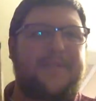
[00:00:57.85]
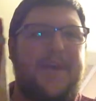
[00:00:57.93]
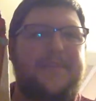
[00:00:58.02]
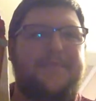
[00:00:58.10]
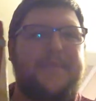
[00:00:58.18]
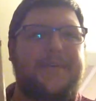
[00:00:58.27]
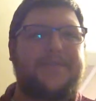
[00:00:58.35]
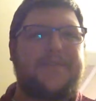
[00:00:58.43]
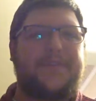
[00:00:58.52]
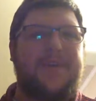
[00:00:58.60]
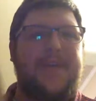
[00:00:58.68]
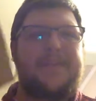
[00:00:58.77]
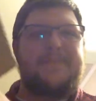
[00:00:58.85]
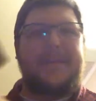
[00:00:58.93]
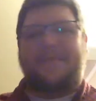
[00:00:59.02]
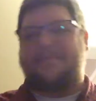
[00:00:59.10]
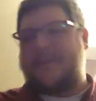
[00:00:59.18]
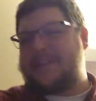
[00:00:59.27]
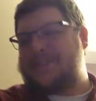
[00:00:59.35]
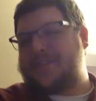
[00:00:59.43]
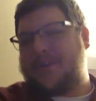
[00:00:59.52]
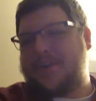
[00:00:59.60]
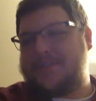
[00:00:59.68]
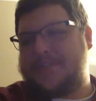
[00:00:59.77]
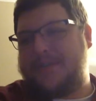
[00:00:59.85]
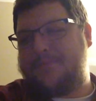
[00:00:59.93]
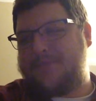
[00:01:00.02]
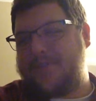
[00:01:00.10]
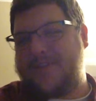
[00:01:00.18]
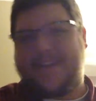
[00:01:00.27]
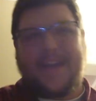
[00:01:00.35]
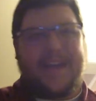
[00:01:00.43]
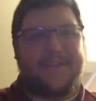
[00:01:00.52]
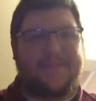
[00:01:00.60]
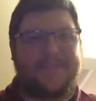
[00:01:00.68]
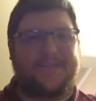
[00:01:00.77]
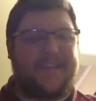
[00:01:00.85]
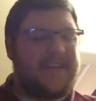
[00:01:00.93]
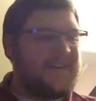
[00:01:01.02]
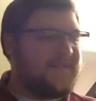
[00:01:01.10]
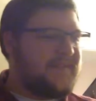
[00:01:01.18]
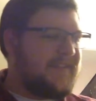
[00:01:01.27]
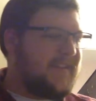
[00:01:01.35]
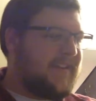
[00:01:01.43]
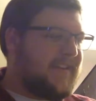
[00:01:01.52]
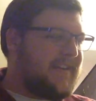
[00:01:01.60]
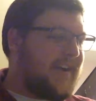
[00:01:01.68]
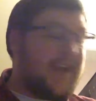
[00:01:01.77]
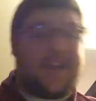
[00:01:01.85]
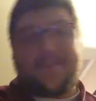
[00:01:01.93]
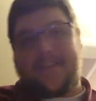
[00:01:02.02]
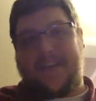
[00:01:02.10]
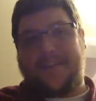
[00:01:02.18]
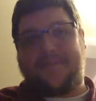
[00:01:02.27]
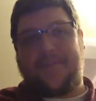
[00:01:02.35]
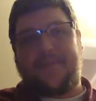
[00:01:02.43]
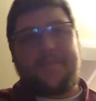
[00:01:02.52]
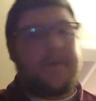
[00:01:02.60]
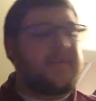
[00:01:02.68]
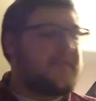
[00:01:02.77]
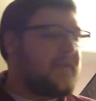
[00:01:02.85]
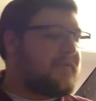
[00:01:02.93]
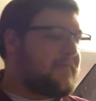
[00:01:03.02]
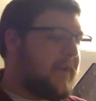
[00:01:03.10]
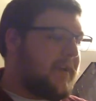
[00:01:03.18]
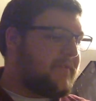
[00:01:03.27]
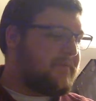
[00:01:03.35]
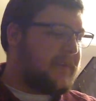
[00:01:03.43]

The Raspberries are great, man. Big Star, Cheap Trick, kind of a sound. I guess they influenced both of those bands,